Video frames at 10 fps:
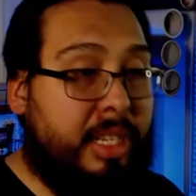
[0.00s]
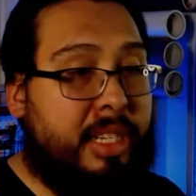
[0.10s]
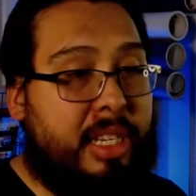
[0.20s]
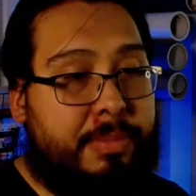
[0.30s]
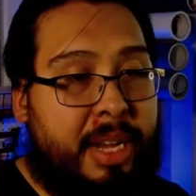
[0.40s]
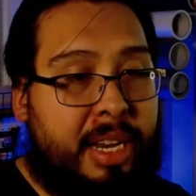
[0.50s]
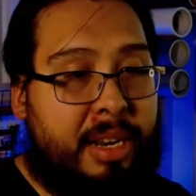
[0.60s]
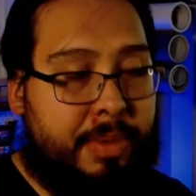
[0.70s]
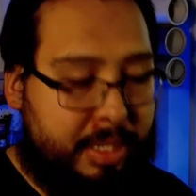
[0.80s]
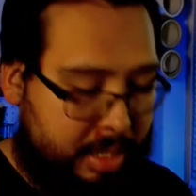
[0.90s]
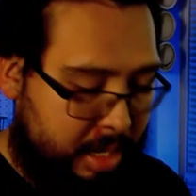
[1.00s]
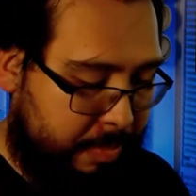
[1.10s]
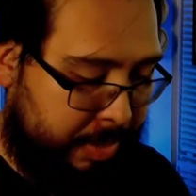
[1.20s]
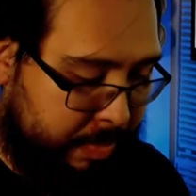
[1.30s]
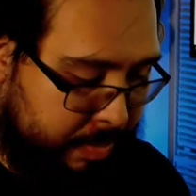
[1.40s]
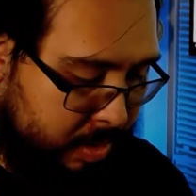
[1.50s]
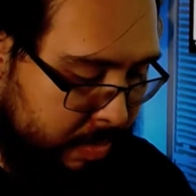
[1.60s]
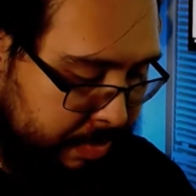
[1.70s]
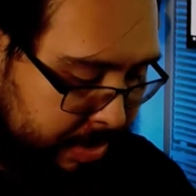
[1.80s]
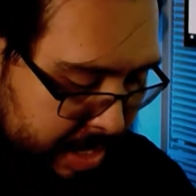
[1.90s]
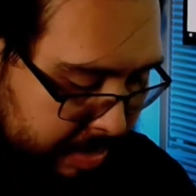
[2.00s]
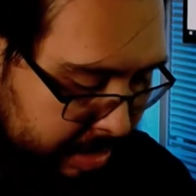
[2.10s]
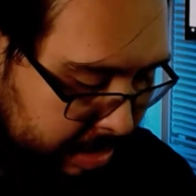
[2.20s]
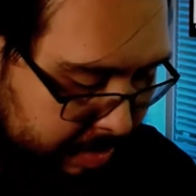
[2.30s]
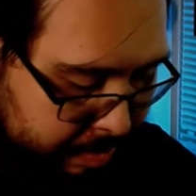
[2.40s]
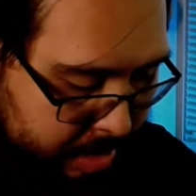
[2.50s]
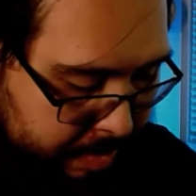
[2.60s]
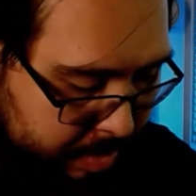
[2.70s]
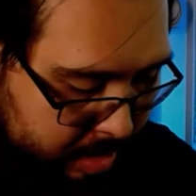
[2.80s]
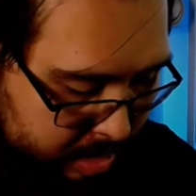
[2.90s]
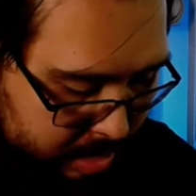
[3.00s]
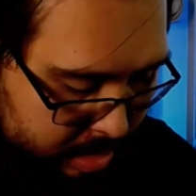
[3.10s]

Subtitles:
easy as my name is, a lot of people don't pronounce it properly.